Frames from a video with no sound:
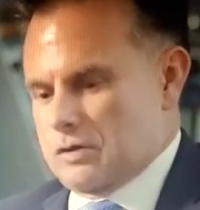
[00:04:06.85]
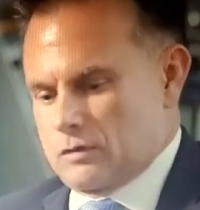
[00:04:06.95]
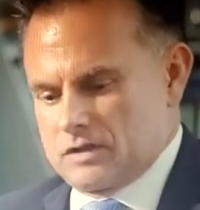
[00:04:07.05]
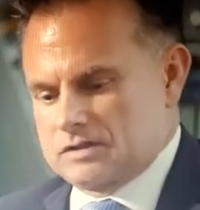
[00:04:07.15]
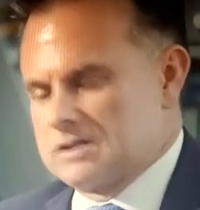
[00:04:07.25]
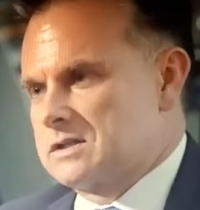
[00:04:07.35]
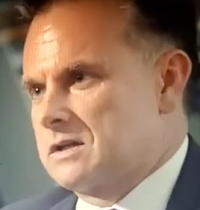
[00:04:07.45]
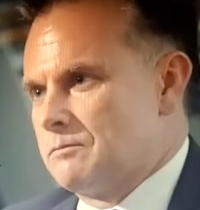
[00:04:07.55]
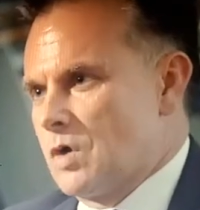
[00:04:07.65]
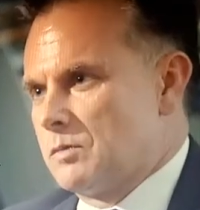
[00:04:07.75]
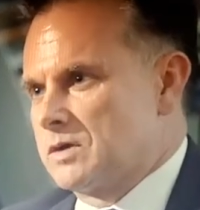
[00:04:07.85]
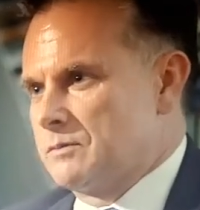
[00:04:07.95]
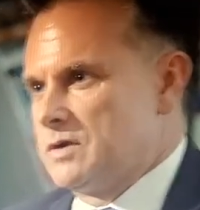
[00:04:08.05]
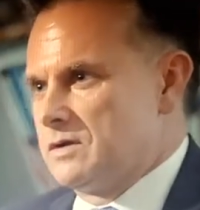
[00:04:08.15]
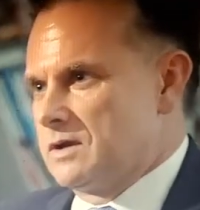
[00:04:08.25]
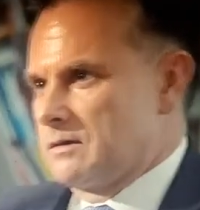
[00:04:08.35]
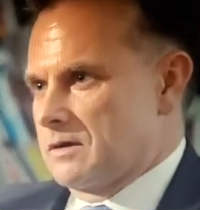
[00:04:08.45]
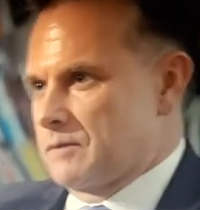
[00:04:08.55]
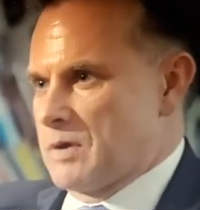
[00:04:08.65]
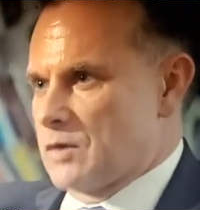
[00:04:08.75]
So this is mobile
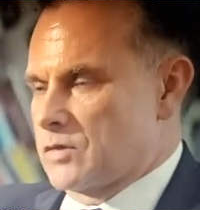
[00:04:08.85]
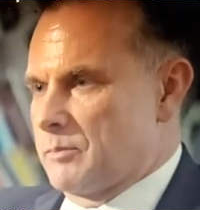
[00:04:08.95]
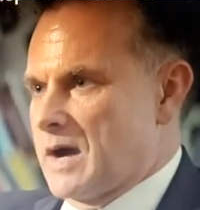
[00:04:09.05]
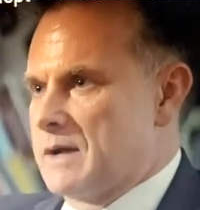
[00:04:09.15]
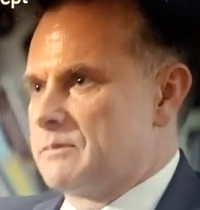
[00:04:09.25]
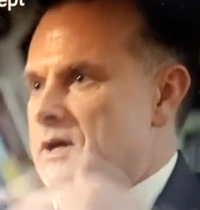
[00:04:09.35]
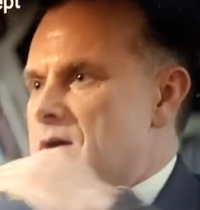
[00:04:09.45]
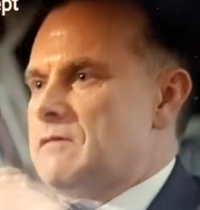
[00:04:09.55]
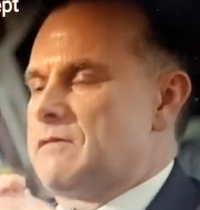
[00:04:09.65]
computing paired with a pipe.